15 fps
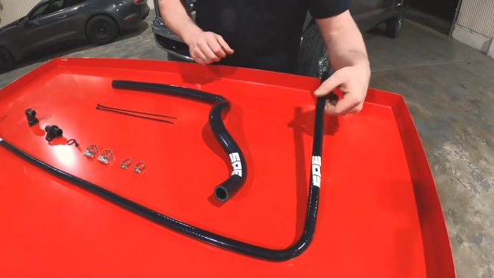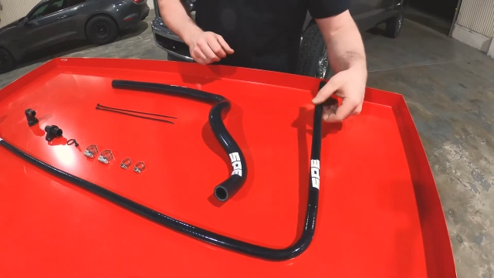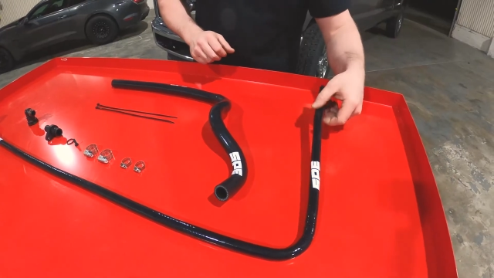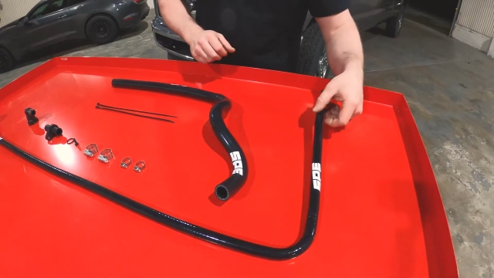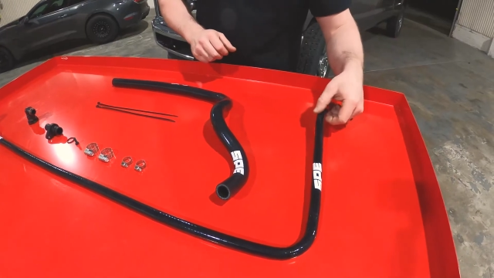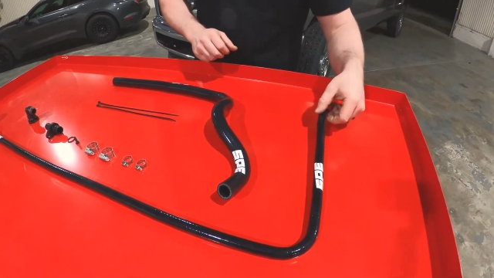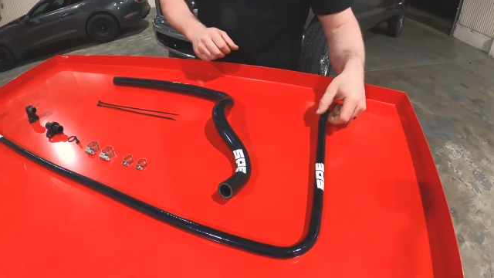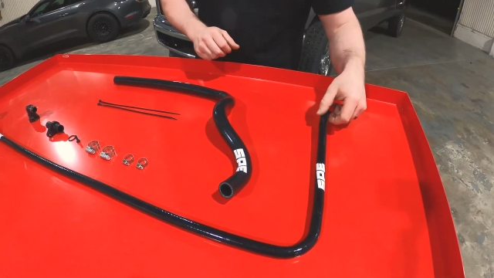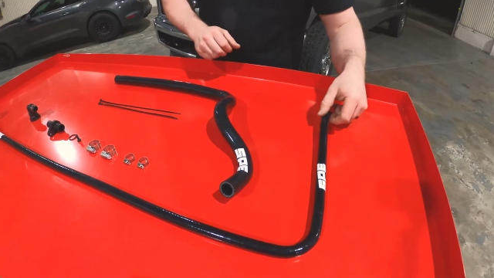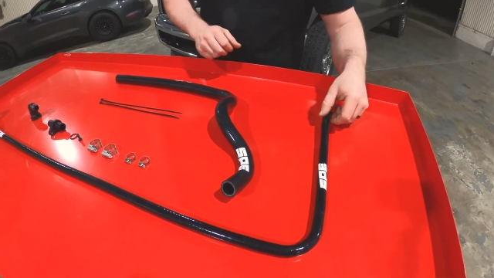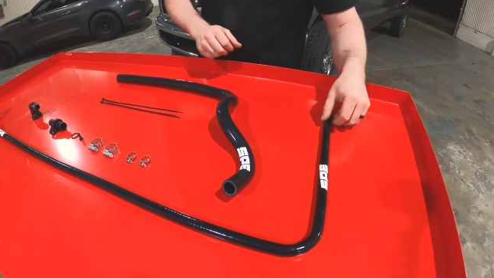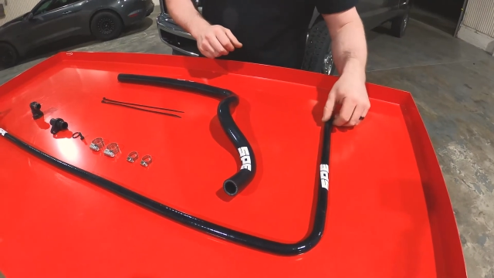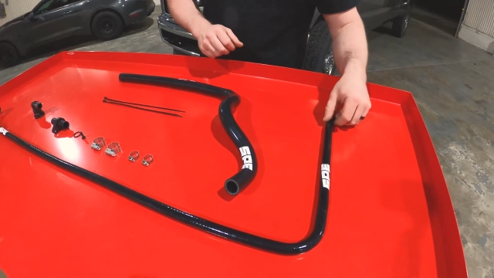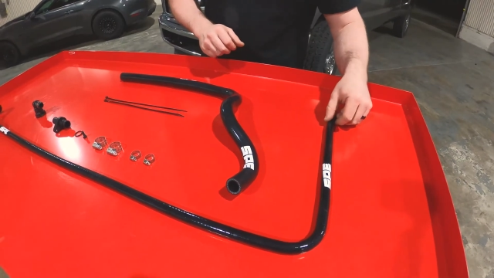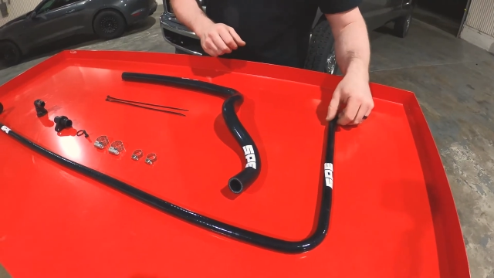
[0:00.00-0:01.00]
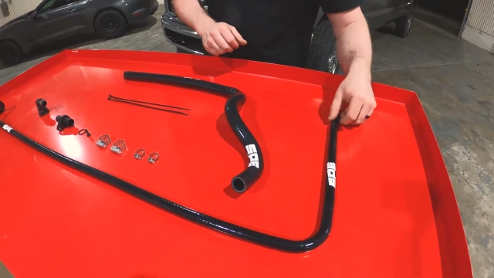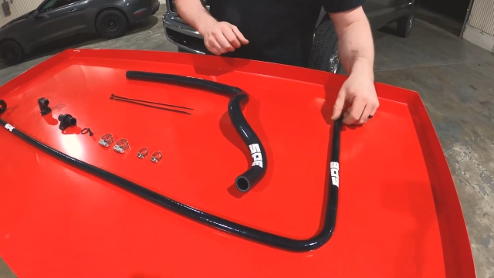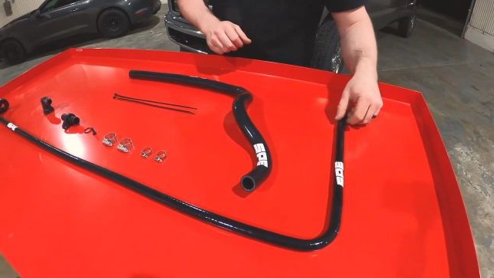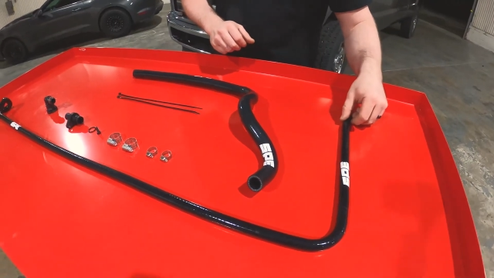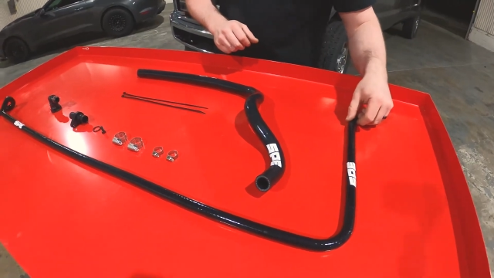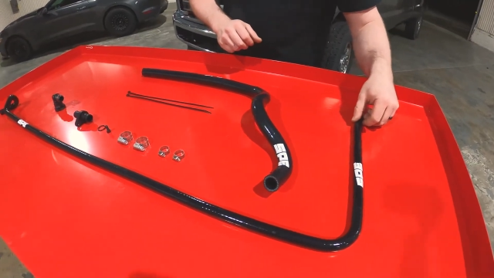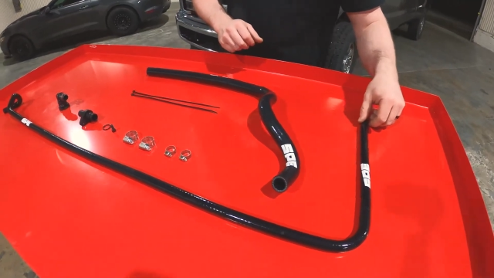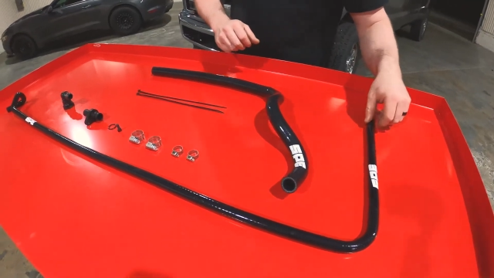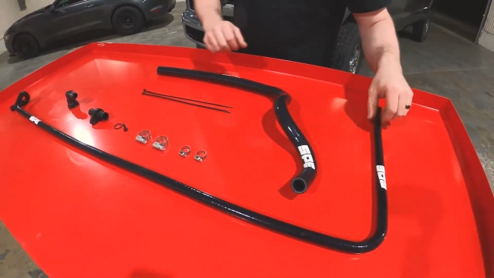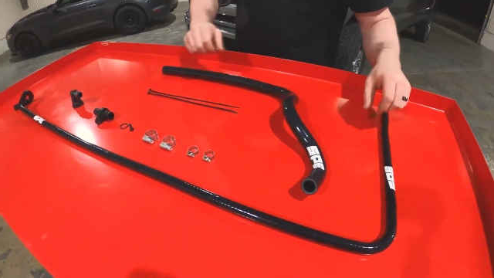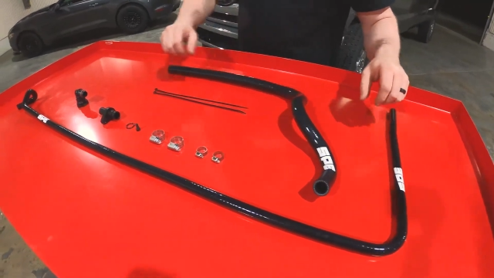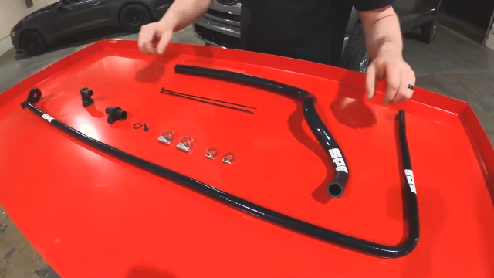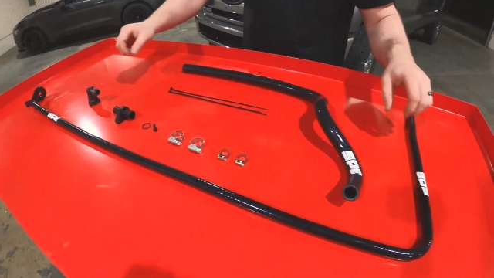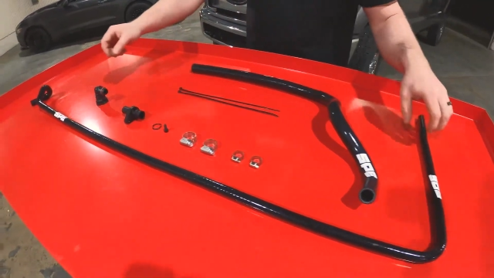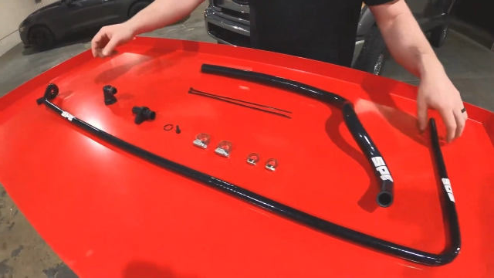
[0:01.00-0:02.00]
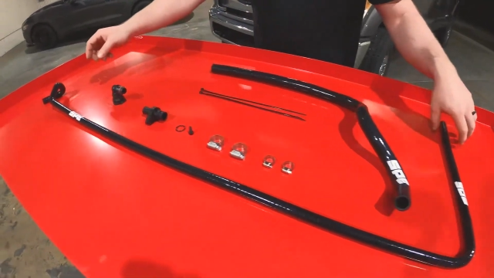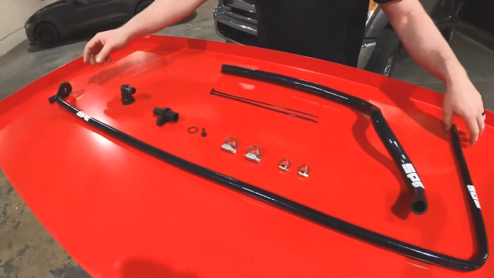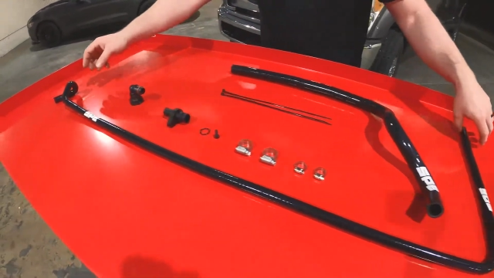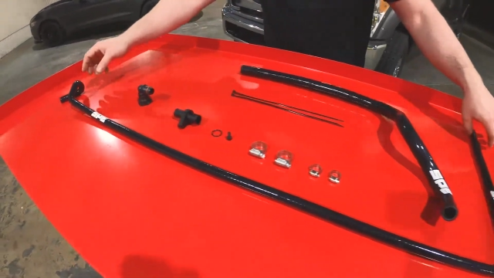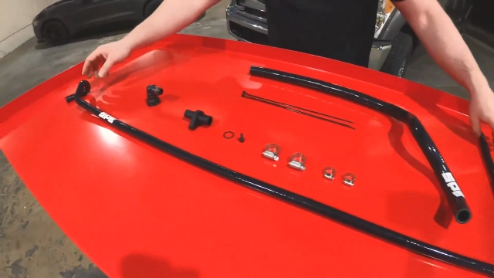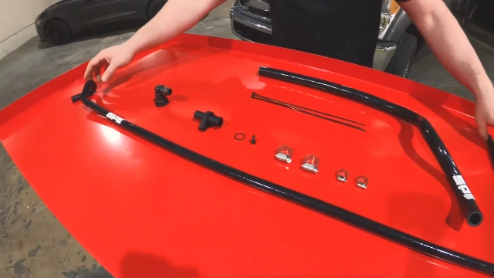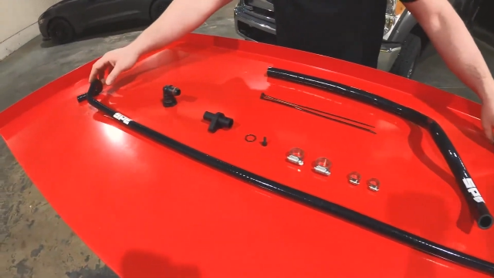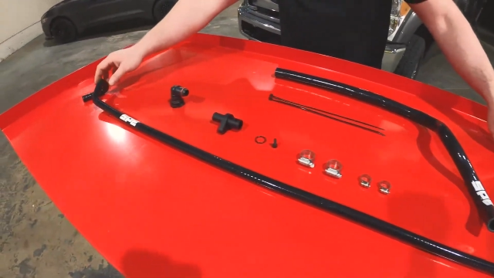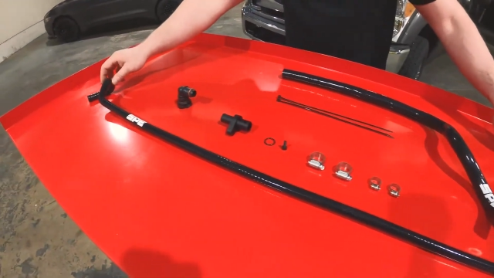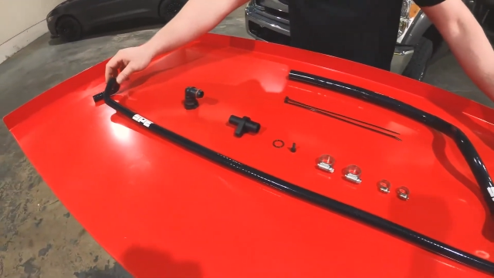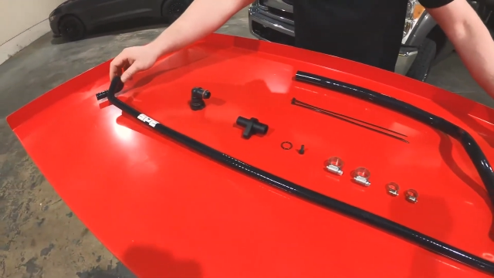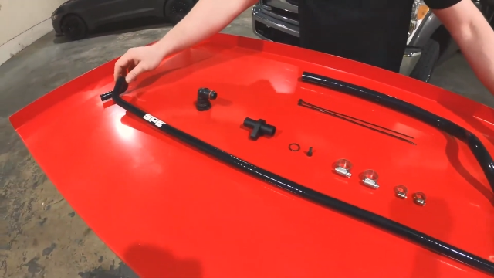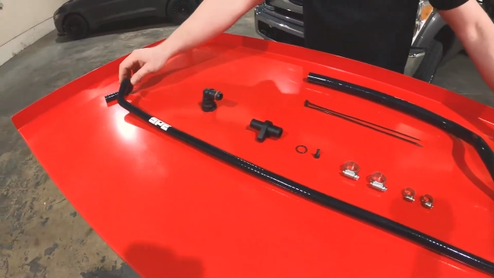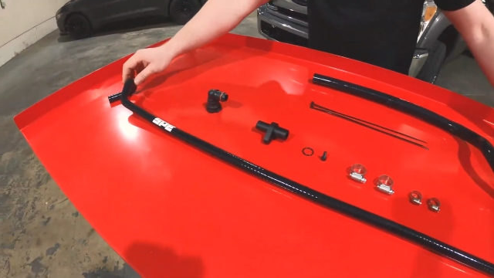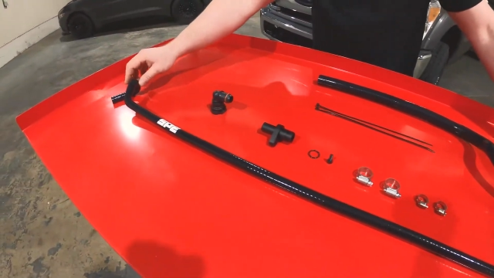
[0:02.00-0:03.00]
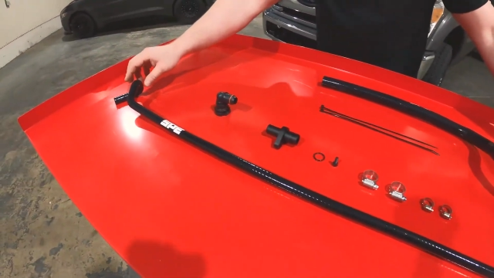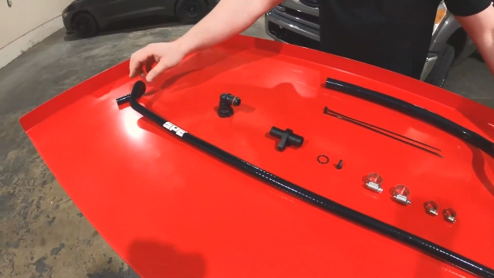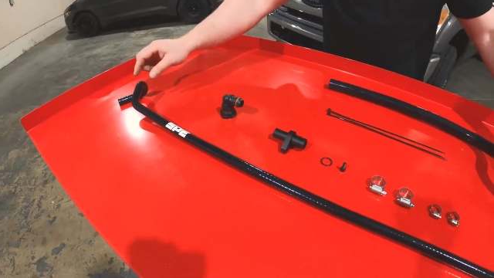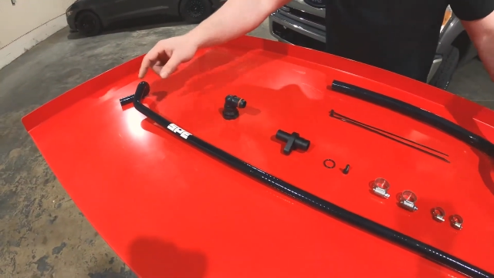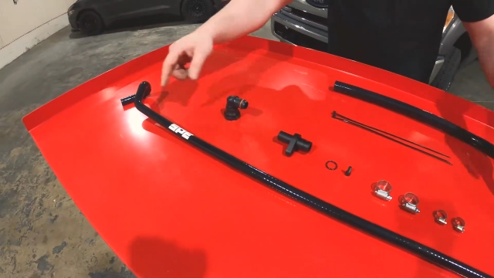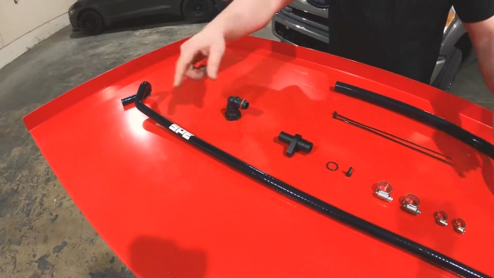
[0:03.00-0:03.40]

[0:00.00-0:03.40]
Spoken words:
Nobody's mouth can be seen.